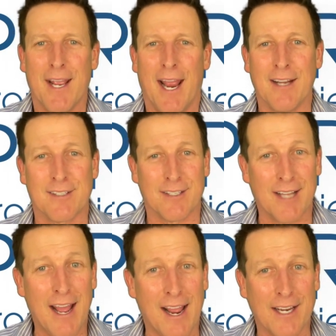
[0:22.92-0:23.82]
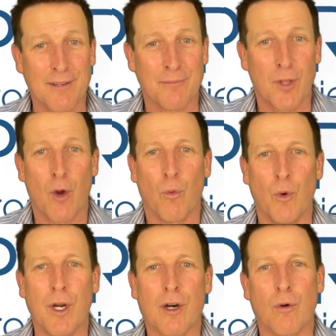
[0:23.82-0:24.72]
And today,
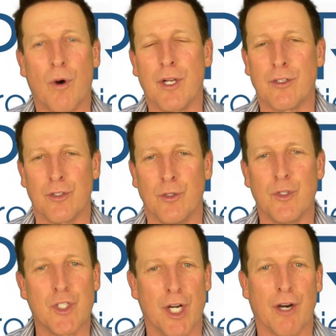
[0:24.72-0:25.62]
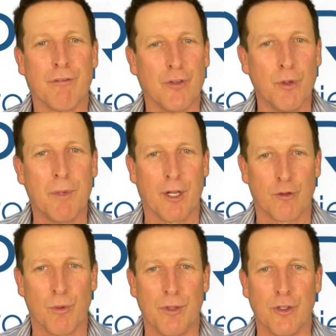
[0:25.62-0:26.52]
we are going to share a few
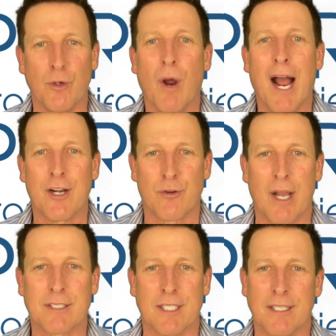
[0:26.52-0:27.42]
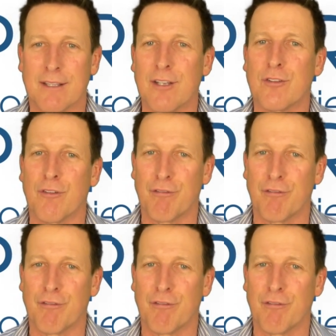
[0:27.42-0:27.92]
minutes with you addressing this